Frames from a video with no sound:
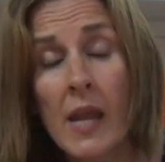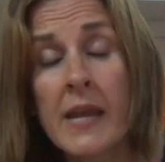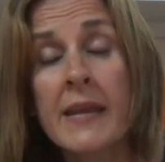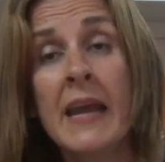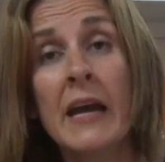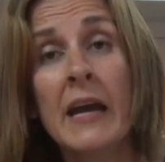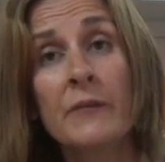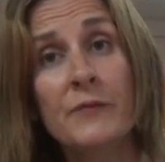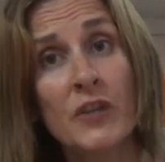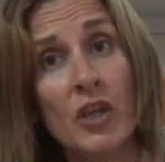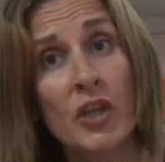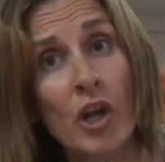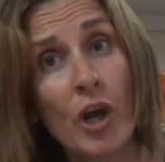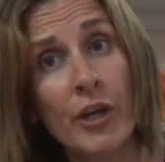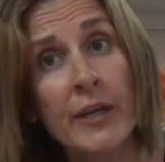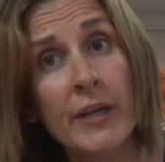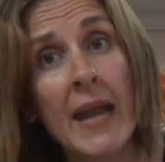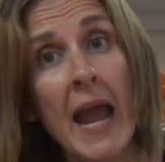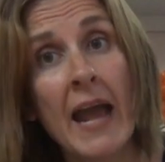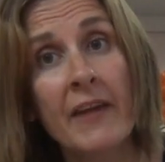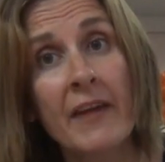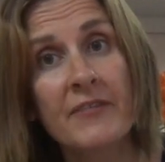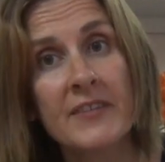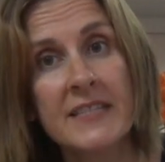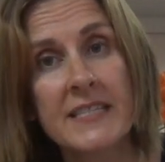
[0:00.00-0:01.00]
Now, if you don't
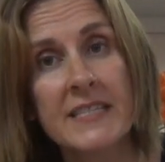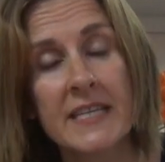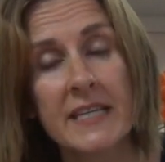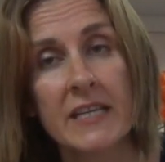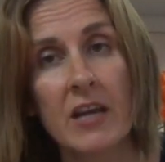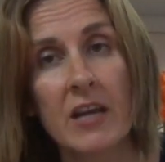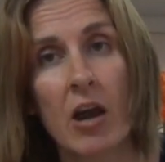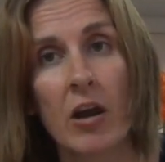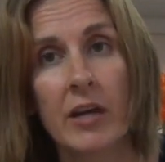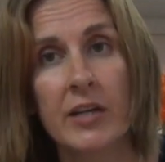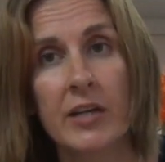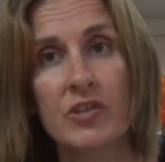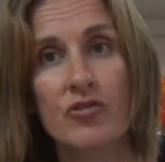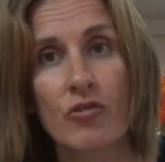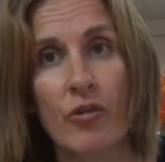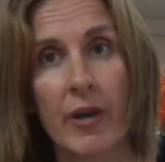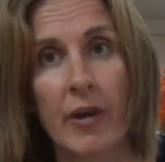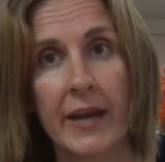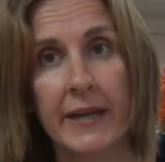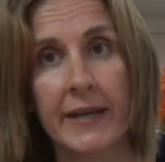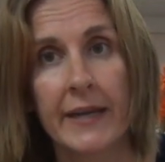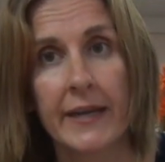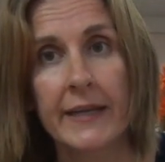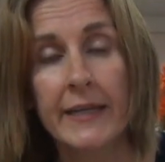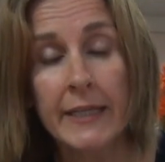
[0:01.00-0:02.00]
have a
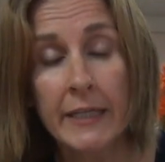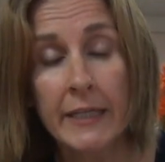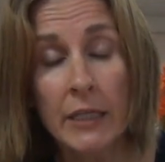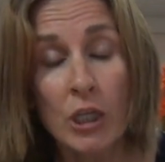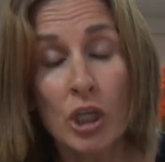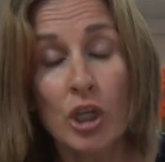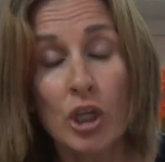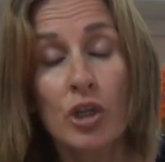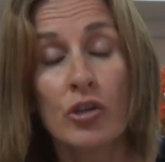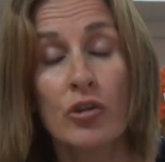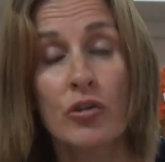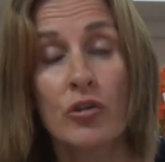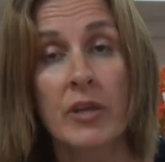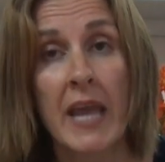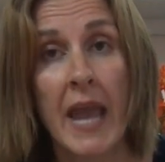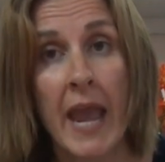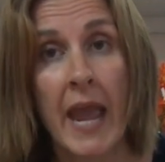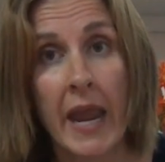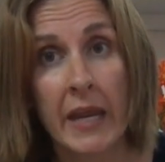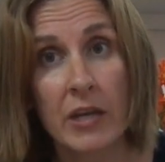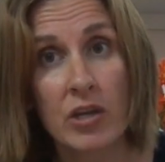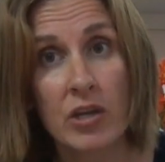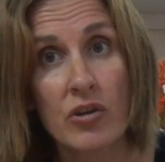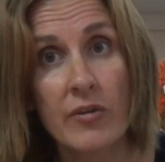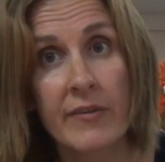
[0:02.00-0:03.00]
dehydrator, you
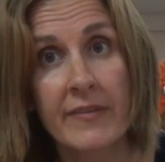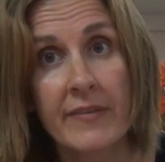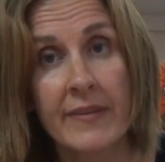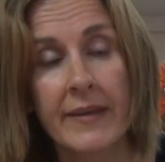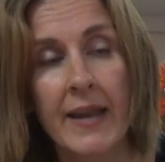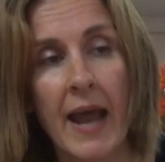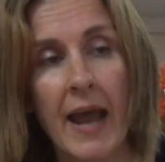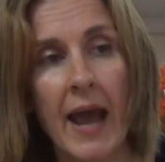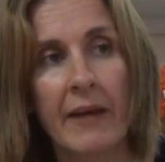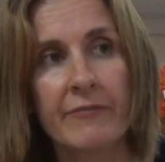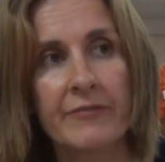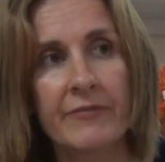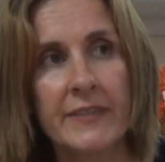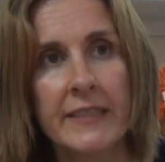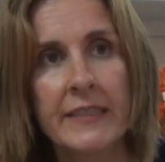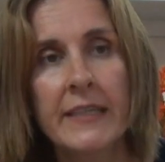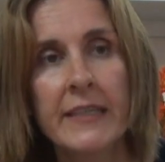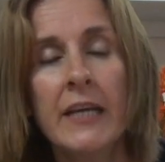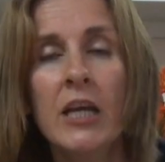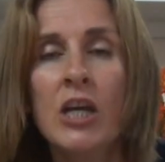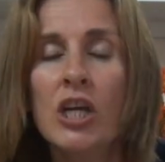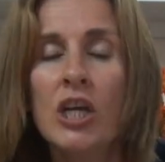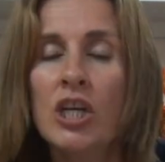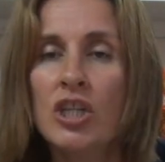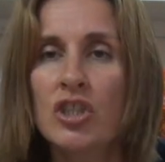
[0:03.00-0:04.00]
can use an oven.